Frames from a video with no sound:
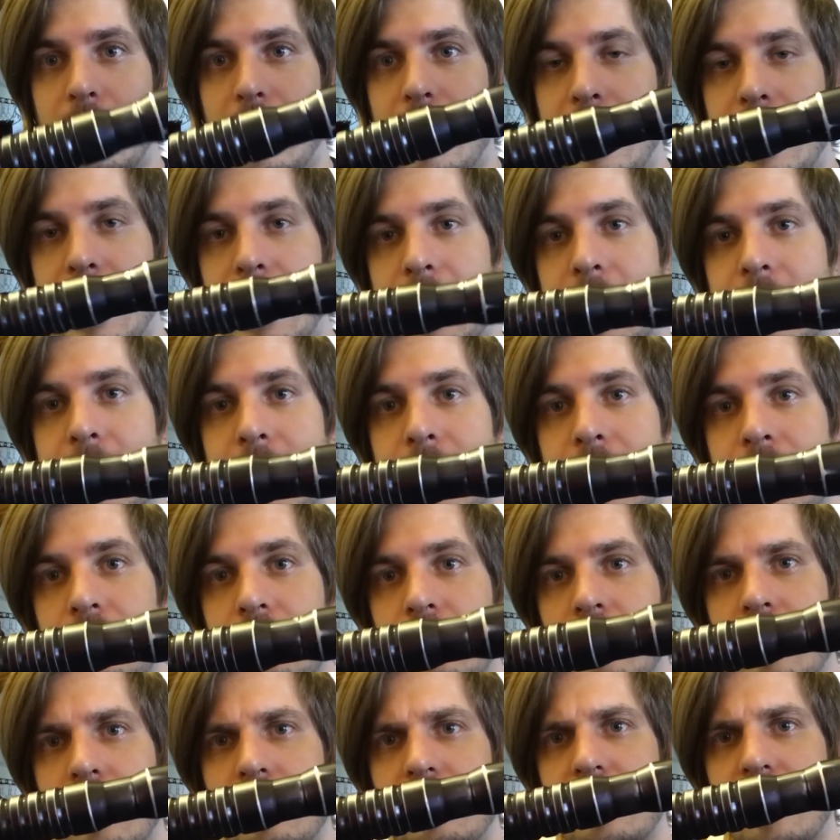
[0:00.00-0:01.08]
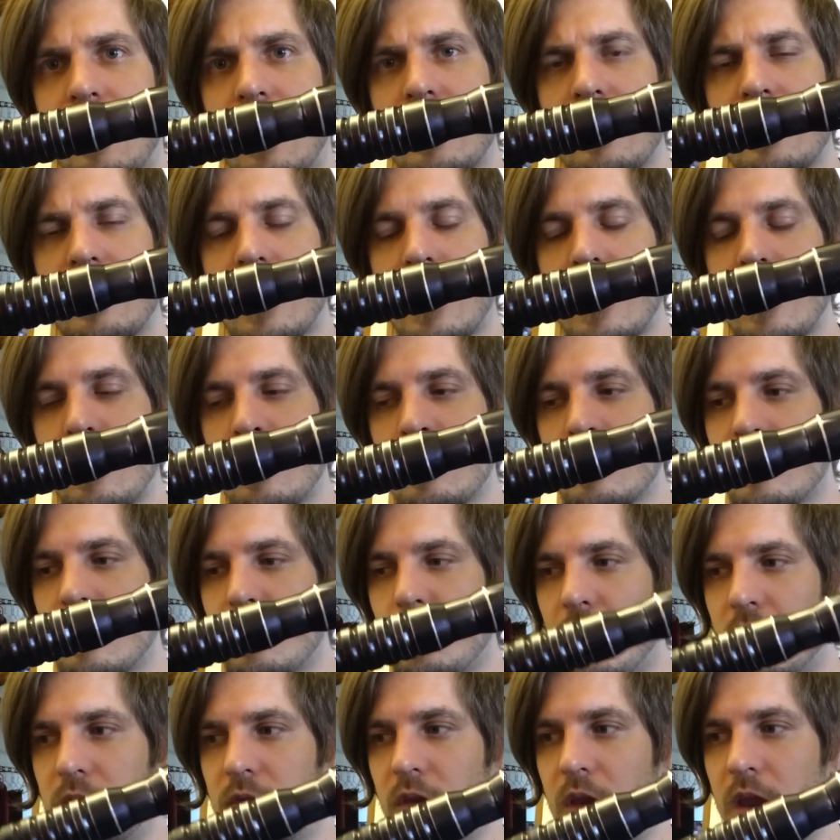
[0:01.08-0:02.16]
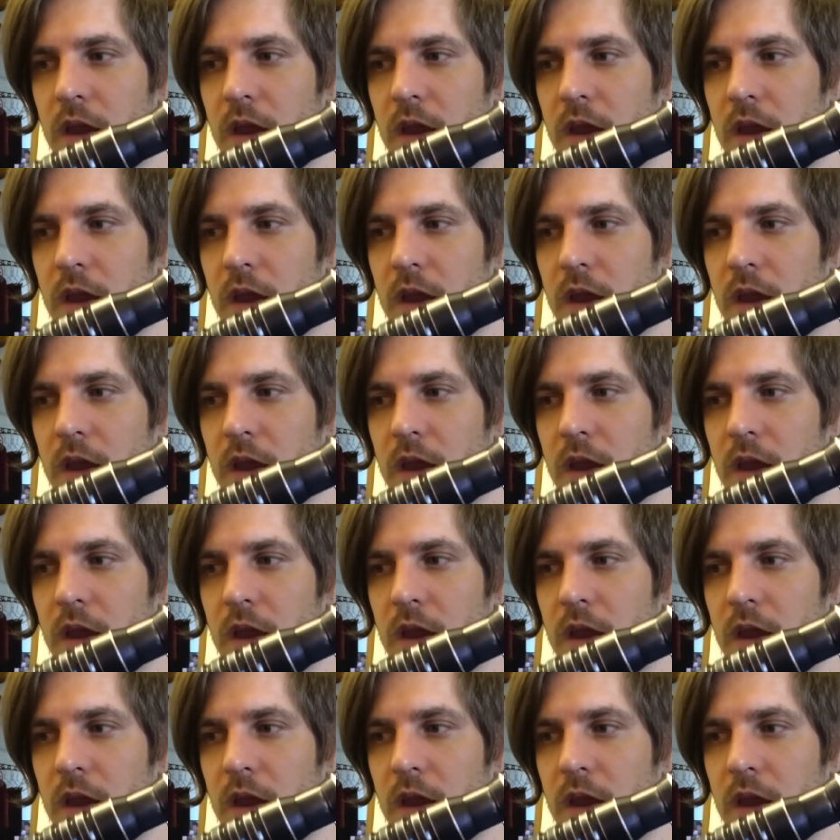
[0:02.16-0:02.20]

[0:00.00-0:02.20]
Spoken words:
And the other hilt was